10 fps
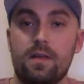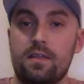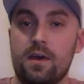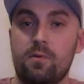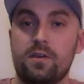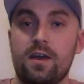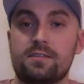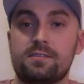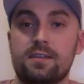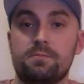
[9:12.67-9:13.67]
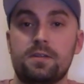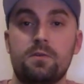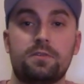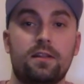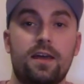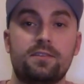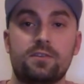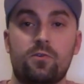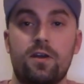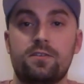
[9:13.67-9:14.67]
That way you guys can stay up to date with the latest and
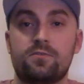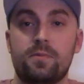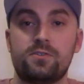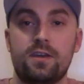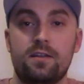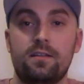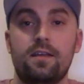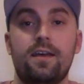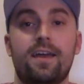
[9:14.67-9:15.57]
greatest from my channel.